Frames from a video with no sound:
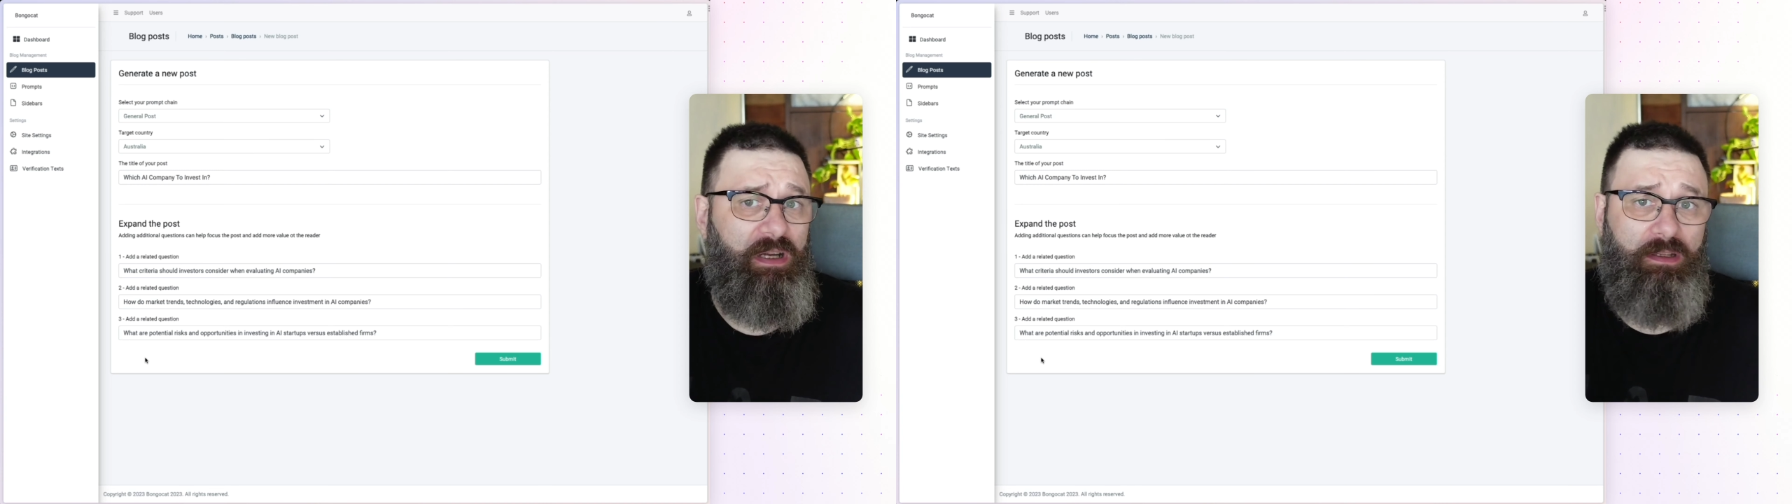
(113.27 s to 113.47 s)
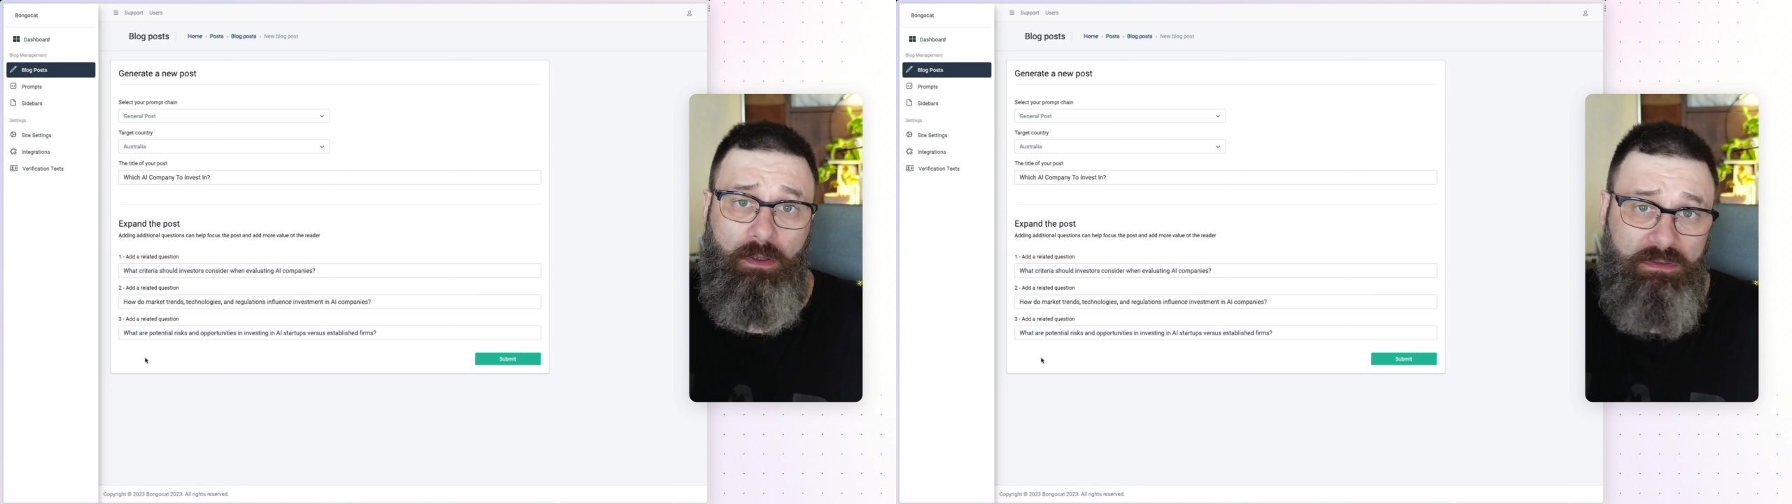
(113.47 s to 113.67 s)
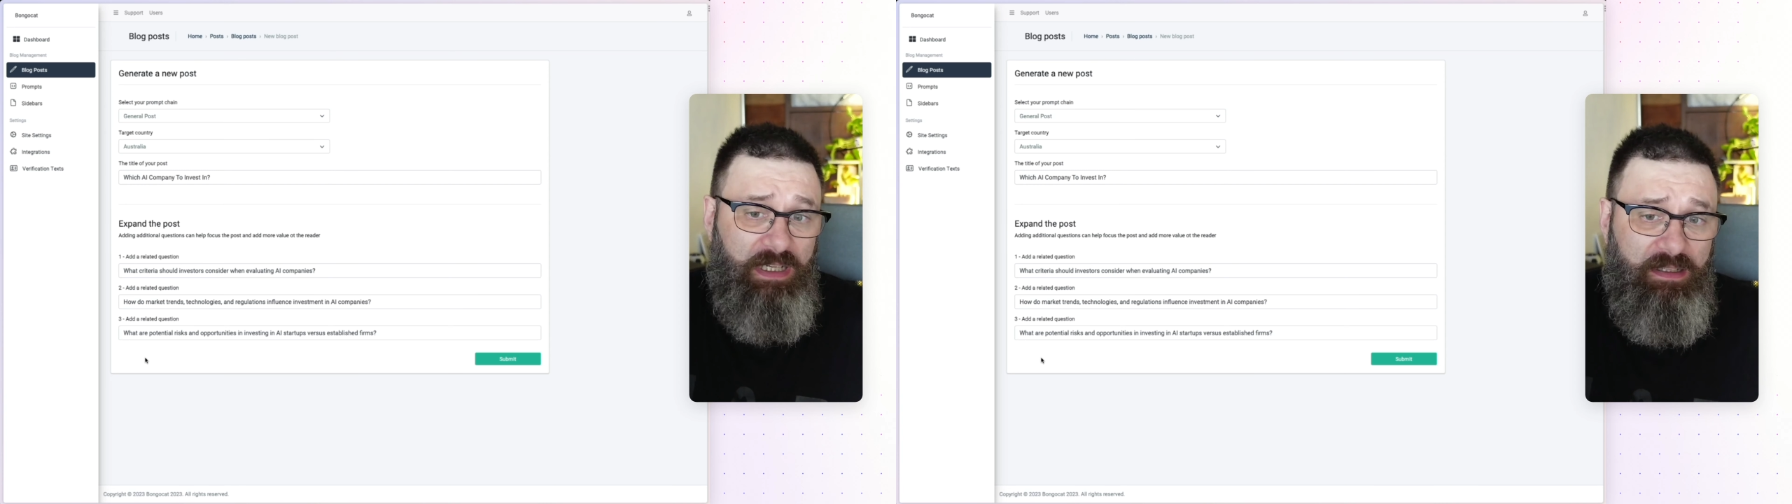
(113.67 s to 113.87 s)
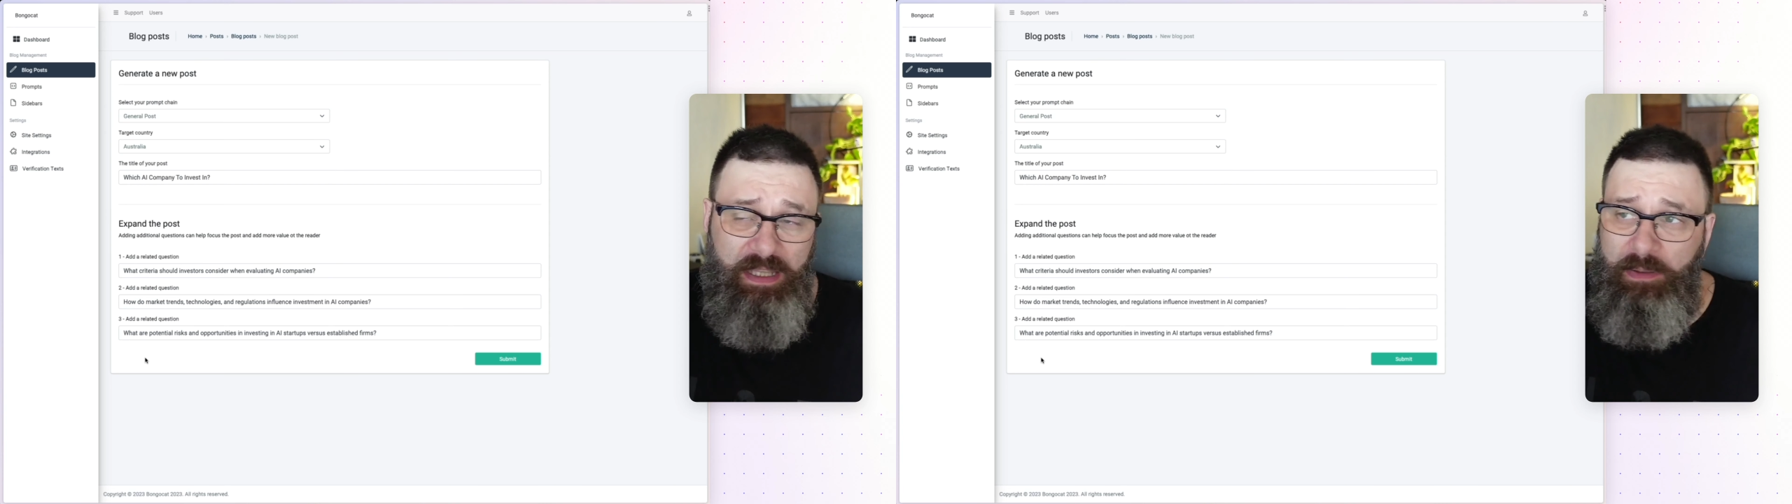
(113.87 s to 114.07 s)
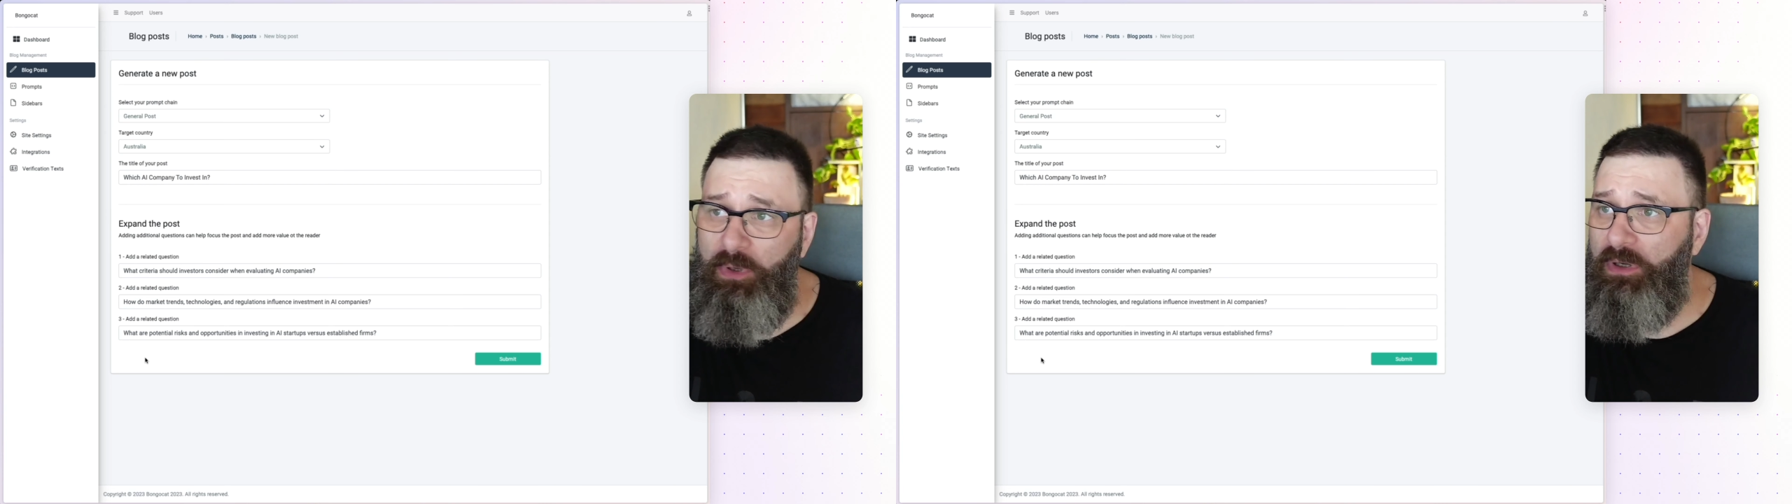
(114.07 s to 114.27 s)
long tail
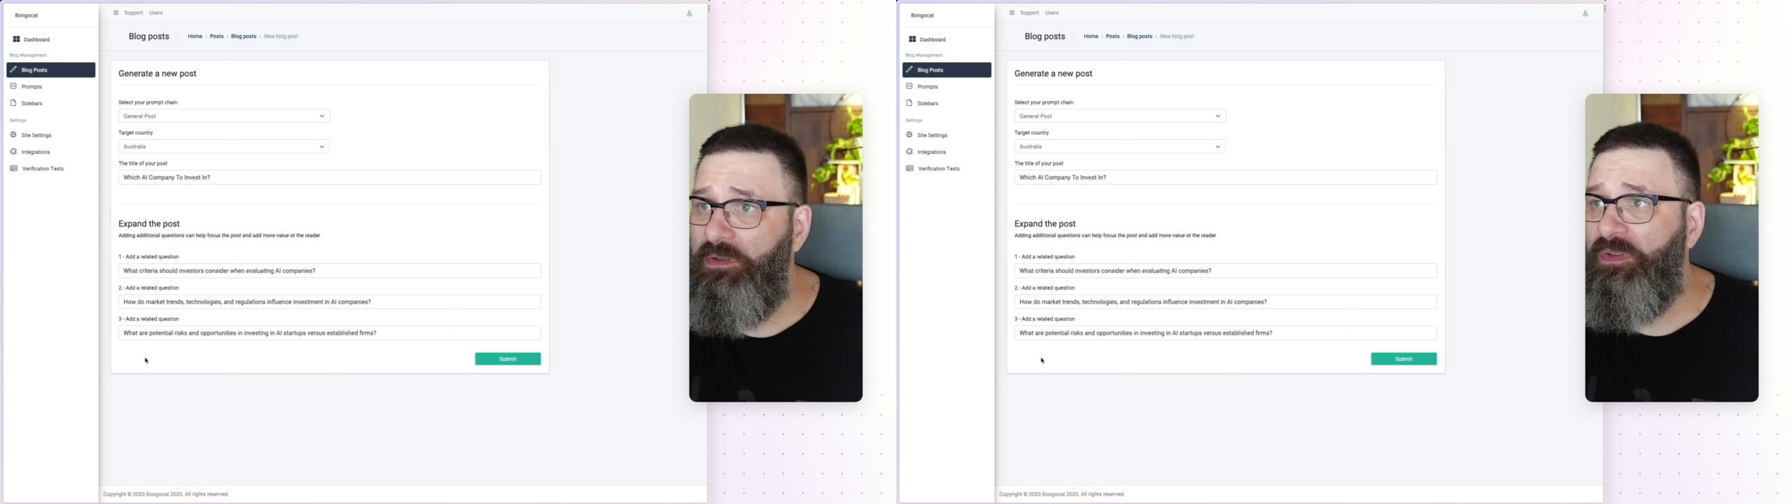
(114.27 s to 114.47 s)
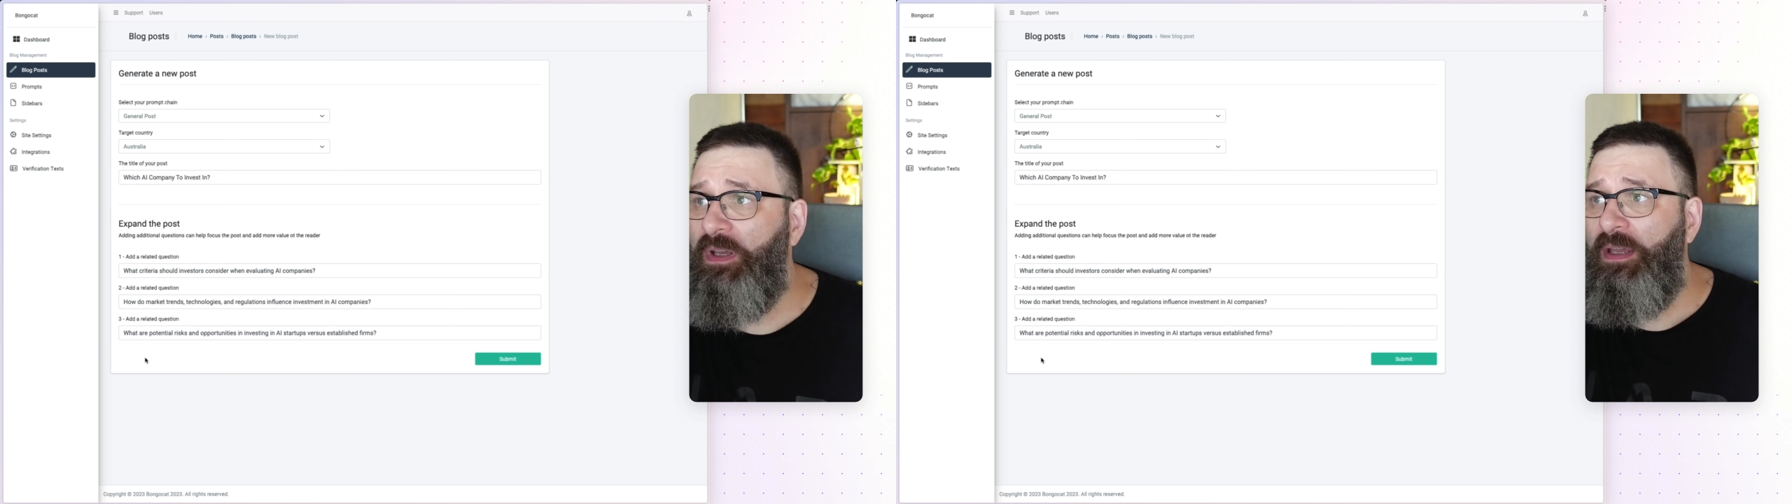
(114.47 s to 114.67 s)
keywords